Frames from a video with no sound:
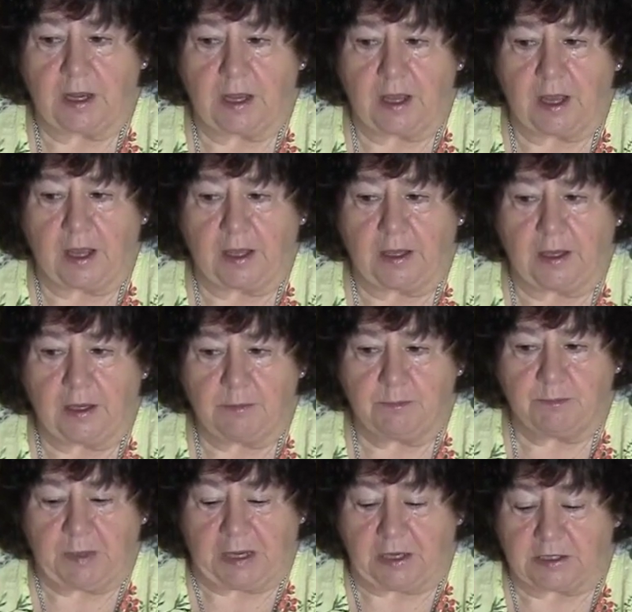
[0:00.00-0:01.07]

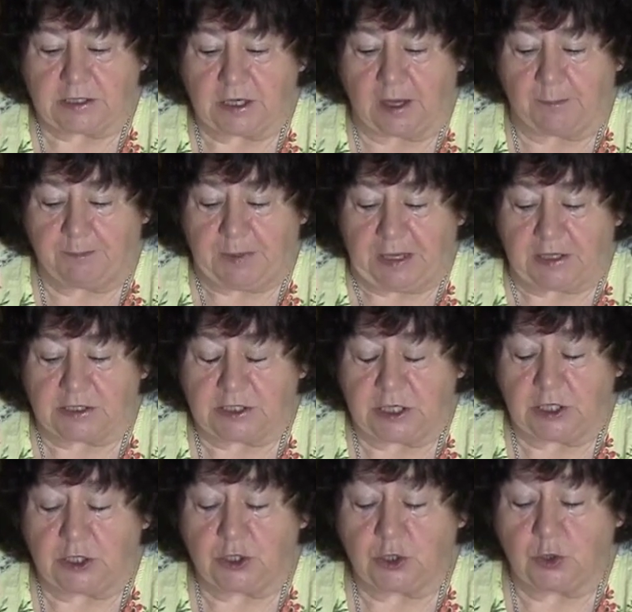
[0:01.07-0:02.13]
inbuilt
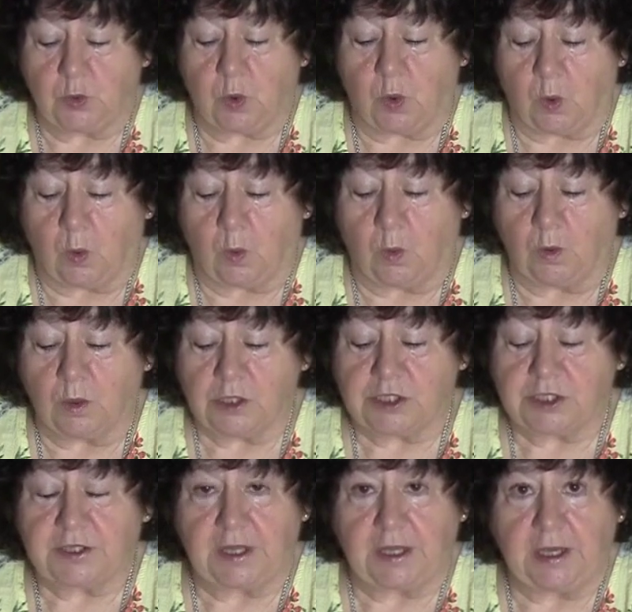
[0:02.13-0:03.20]
ability to hold
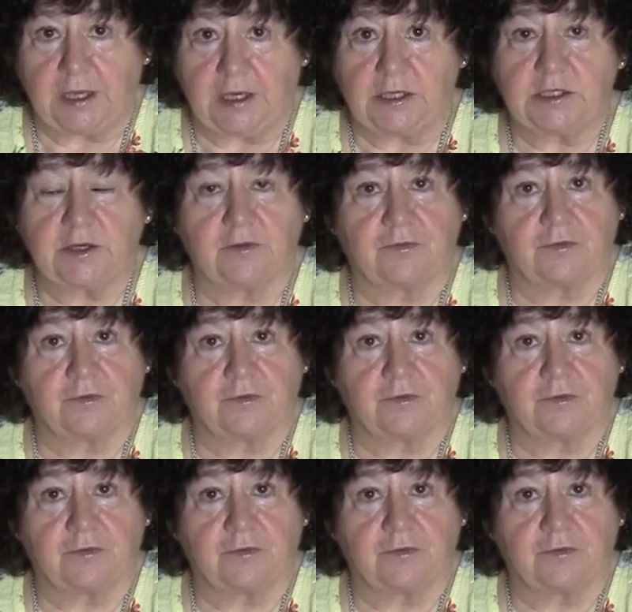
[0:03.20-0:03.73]
the heat